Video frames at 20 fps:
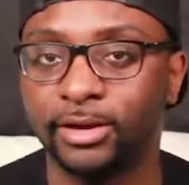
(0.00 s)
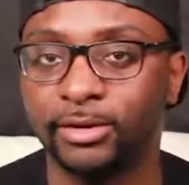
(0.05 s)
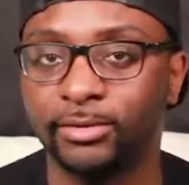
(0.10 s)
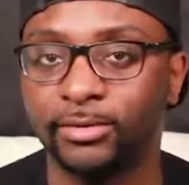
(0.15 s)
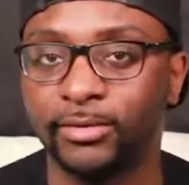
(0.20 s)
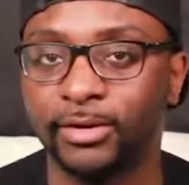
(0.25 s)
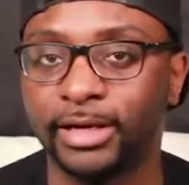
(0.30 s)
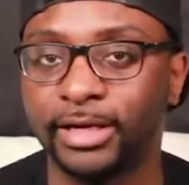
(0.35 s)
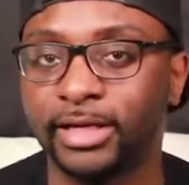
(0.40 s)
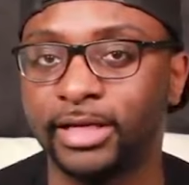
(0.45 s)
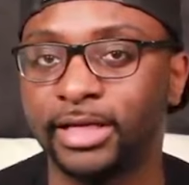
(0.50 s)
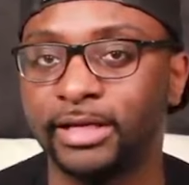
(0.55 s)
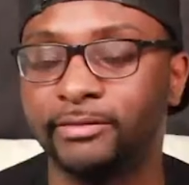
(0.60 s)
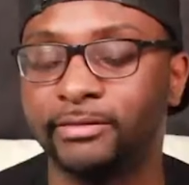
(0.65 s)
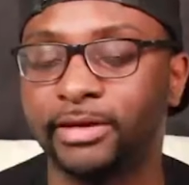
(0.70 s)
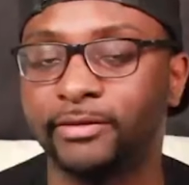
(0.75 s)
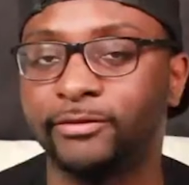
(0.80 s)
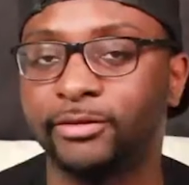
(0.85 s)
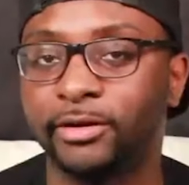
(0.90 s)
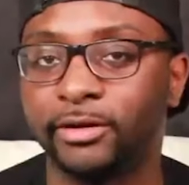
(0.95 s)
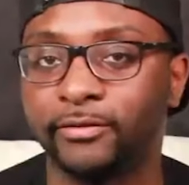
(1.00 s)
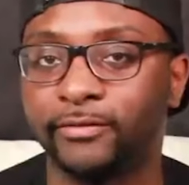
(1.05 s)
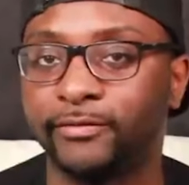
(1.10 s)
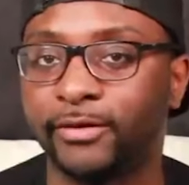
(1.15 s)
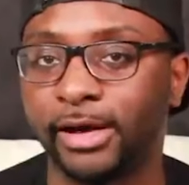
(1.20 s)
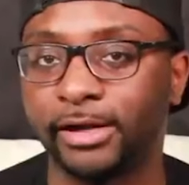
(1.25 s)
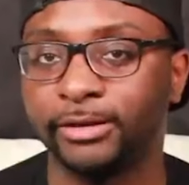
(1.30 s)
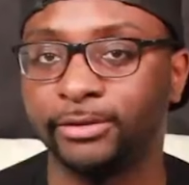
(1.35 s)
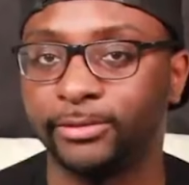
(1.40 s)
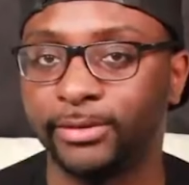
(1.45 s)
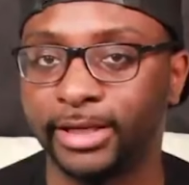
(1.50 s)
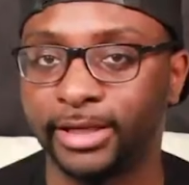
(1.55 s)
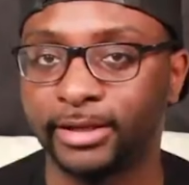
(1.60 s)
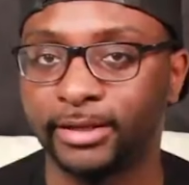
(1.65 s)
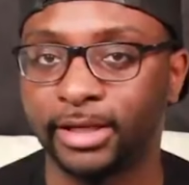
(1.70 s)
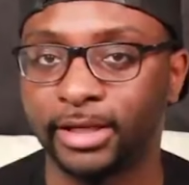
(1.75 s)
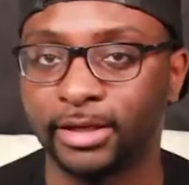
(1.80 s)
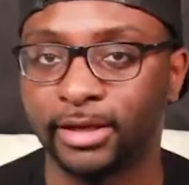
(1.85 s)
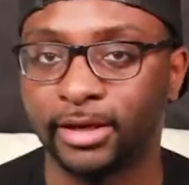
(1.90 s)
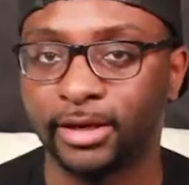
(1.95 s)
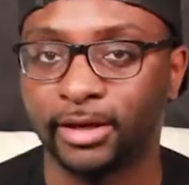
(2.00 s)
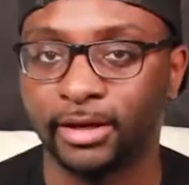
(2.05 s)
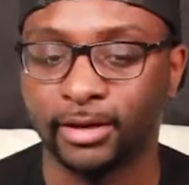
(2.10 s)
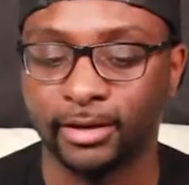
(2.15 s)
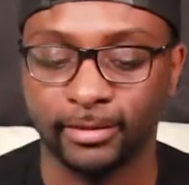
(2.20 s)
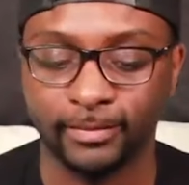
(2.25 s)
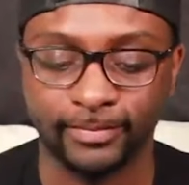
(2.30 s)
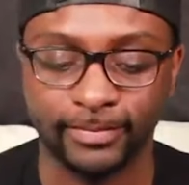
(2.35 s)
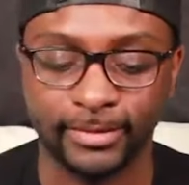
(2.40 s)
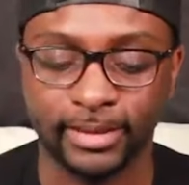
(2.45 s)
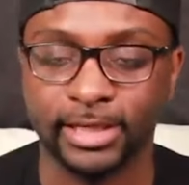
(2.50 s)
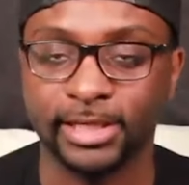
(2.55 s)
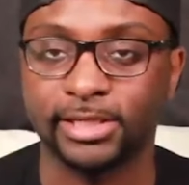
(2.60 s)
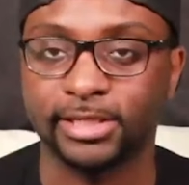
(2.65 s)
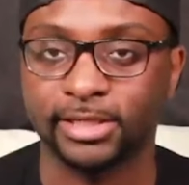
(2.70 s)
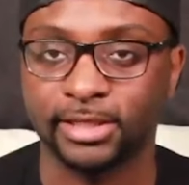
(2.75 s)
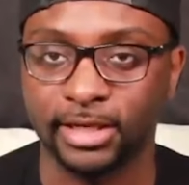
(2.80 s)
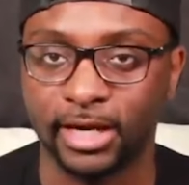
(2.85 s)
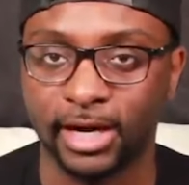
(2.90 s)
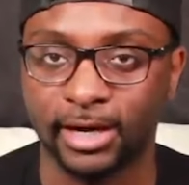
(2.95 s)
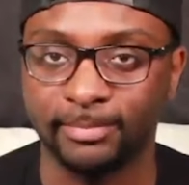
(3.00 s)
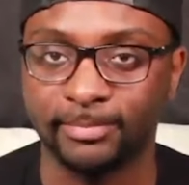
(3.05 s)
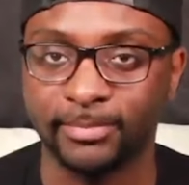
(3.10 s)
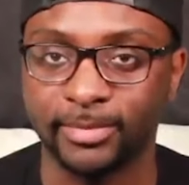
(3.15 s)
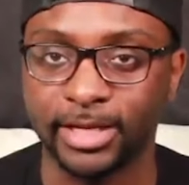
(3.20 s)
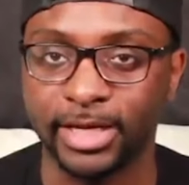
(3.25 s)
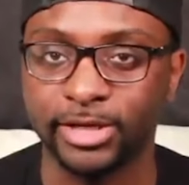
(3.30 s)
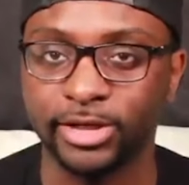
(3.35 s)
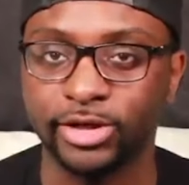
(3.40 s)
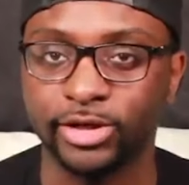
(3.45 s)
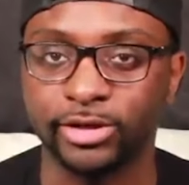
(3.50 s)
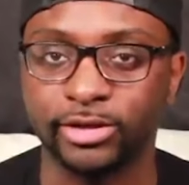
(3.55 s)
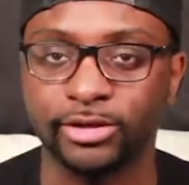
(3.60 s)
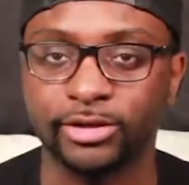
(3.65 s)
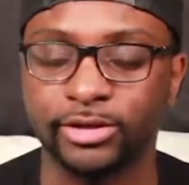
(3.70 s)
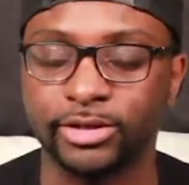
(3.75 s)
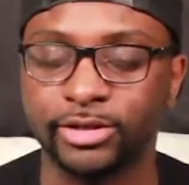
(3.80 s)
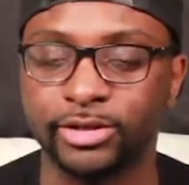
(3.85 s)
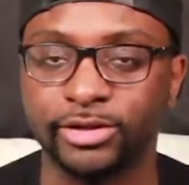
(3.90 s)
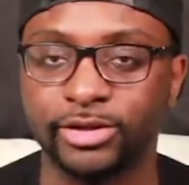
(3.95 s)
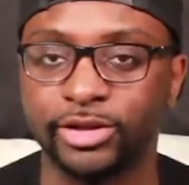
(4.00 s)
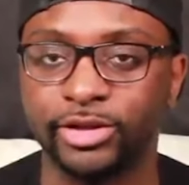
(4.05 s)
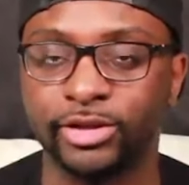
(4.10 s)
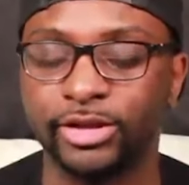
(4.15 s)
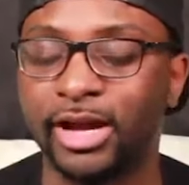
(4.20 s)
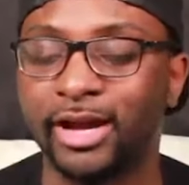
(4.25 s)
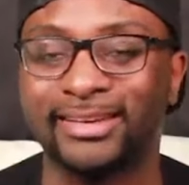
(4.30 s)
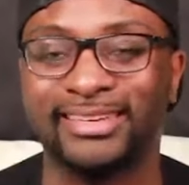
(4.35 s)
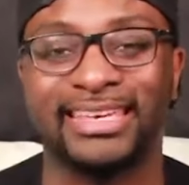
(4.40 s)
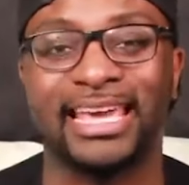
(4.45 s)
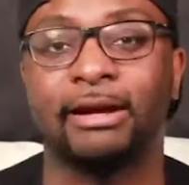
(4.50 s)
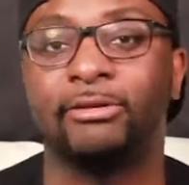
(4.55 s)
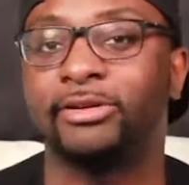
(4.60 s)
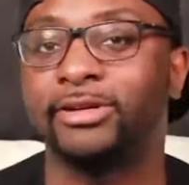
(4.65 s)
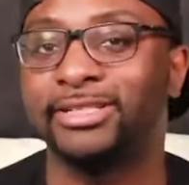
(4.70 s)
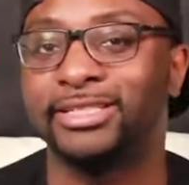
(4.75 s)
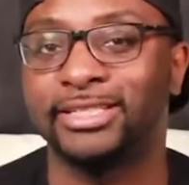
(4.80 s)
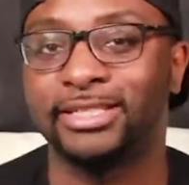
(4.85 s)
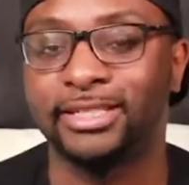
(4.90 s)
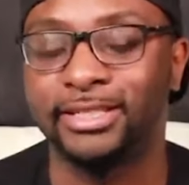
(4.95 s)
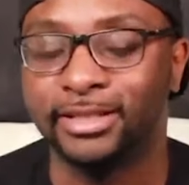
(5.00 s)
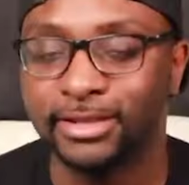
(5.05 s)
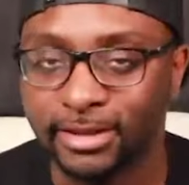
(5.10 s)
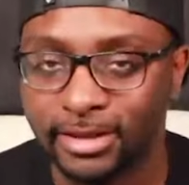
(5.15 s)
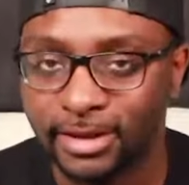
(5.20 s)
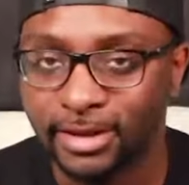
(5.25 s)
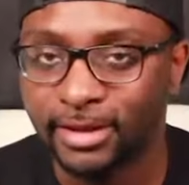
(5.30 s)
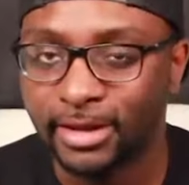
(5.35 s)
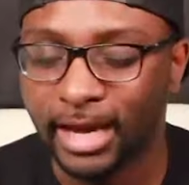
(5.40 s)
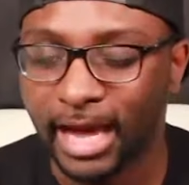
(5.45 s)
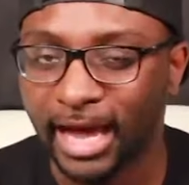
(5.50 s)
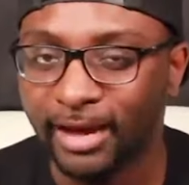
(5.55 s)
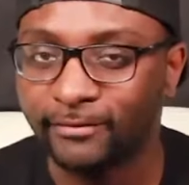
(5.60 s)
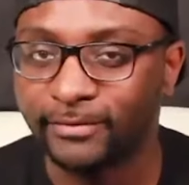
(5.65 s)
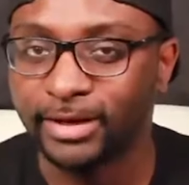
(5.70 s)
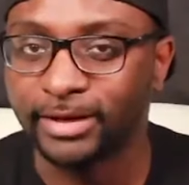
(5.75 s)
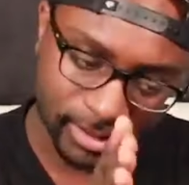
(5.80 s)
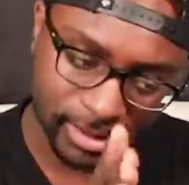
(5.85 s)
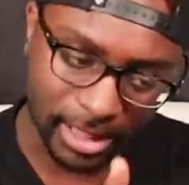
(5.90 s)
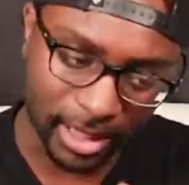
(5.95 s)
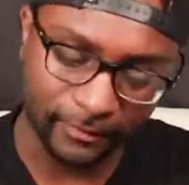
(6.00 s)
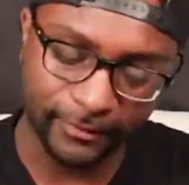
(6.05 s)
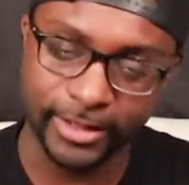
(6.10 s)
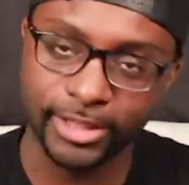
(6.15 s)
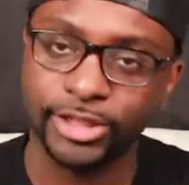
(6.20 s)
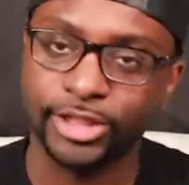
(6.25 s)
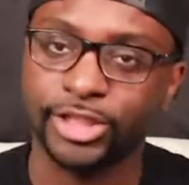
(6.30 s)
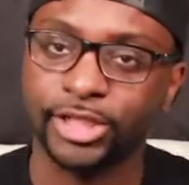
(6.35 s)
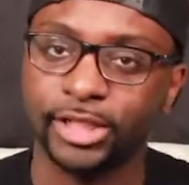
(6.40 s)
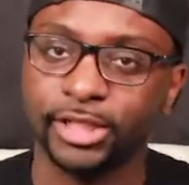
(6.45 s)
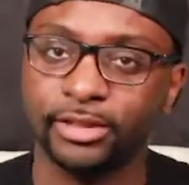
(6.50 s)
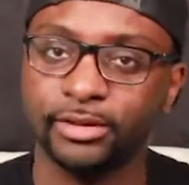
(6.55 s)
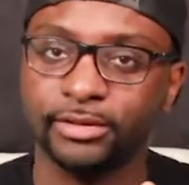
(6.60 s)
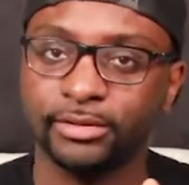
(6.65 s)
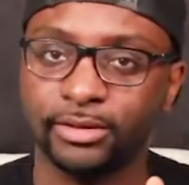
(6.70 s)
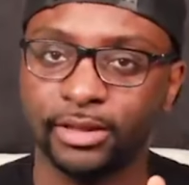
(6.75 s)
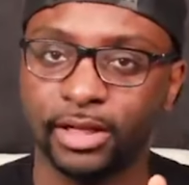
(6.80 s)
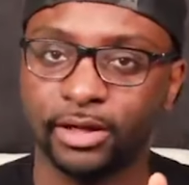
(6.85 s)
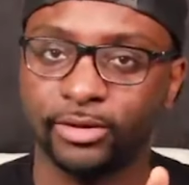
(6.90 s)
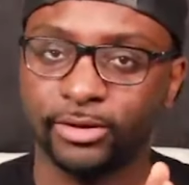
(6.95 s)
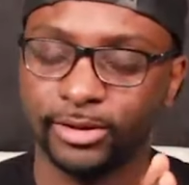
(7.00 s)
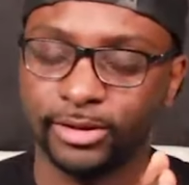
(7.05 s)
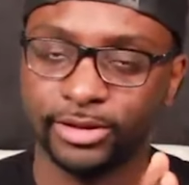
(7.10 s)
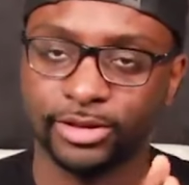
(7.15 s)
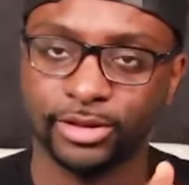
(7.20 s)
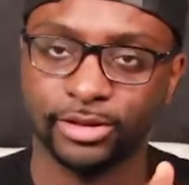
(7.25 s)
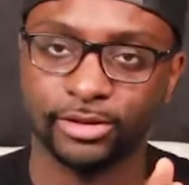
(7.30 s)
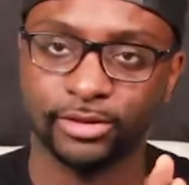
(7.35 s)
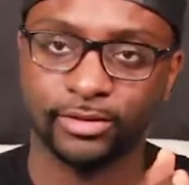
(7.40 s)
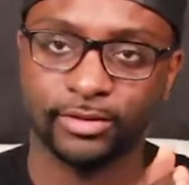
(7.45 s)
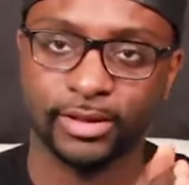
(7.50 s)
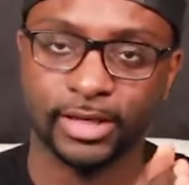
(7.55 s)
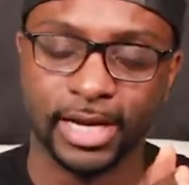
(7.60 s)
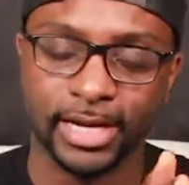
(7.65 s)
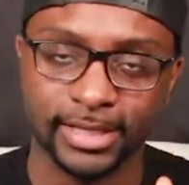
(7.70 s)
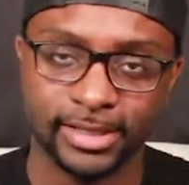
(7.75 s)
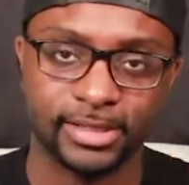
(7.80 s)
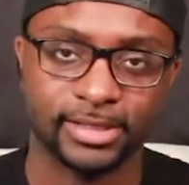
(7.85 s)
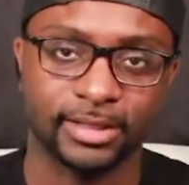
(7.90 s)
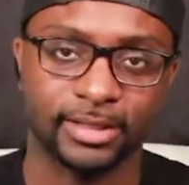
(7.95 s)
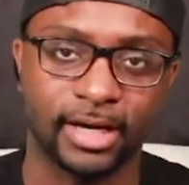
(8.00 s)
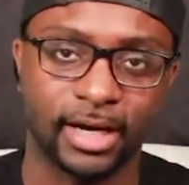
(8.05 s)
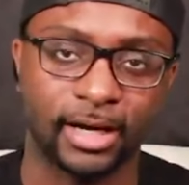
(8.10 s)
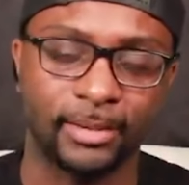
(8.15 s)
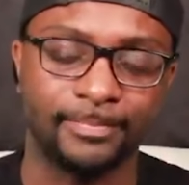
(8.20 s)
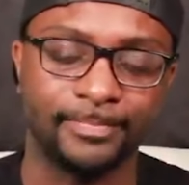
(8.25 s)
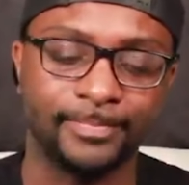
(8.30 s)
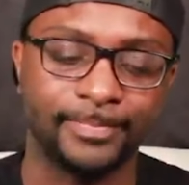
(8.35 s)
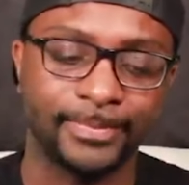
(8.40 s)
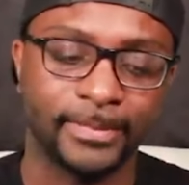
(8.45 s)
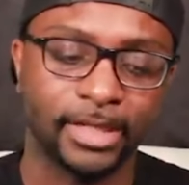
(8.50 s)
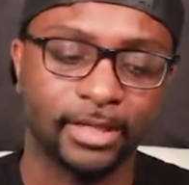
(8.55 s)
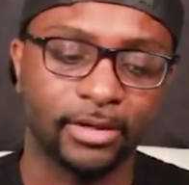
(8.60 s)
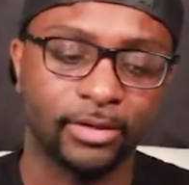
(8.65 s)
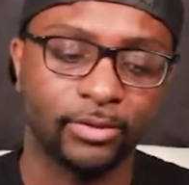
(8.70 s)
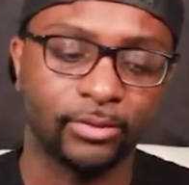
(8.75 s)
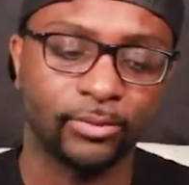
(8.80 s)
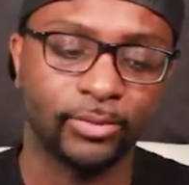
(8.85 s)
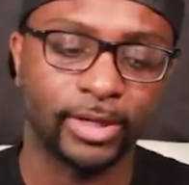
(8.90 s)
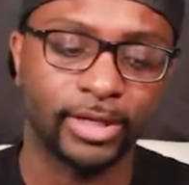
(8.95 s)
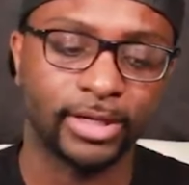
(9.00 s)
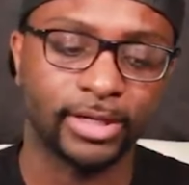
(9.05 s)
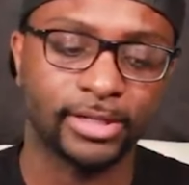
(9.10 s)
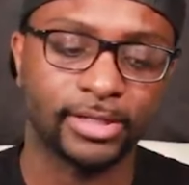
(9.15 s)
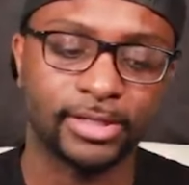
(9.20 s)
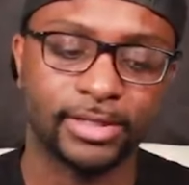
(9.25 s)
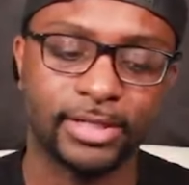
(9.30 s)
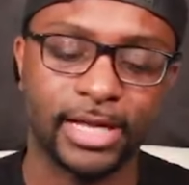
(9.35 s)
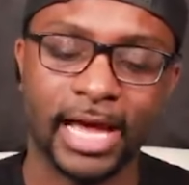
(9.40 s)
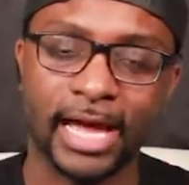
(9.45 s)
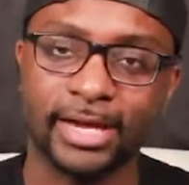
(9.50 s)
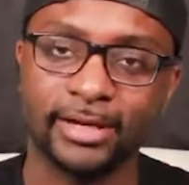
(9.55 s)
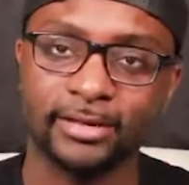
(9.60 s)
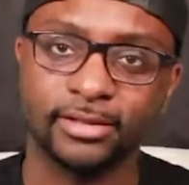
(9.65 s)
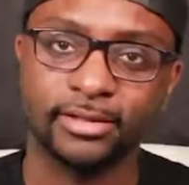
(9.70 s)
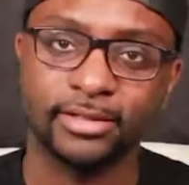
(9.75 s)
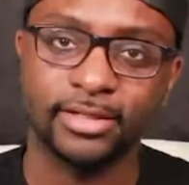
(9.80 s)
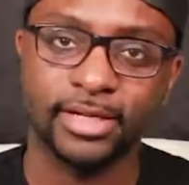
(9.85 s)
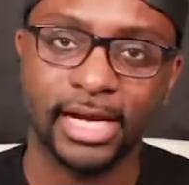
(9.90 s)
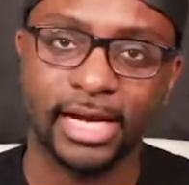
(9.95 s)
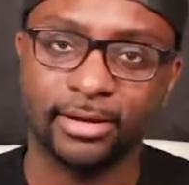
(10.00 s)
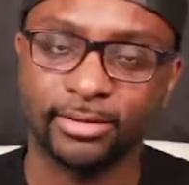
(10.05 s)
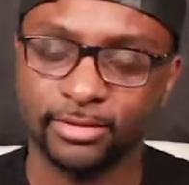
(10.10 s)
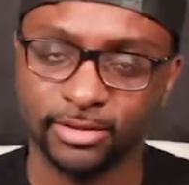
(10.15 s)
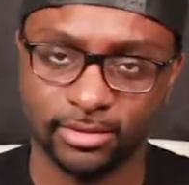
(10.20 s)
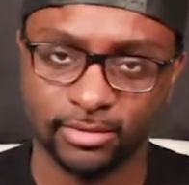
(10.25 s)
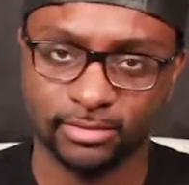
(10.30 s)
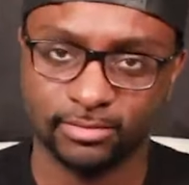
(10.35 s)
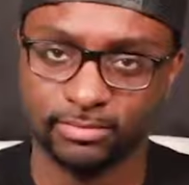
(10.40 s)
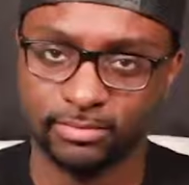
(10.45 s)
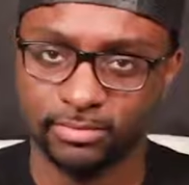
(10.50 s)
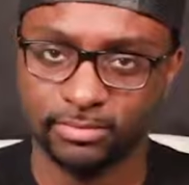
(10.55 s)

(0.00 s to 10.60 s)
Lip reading: know, even if you're following Islam, then you're not guaranteed heaven. Salvation according to Islam, where does that now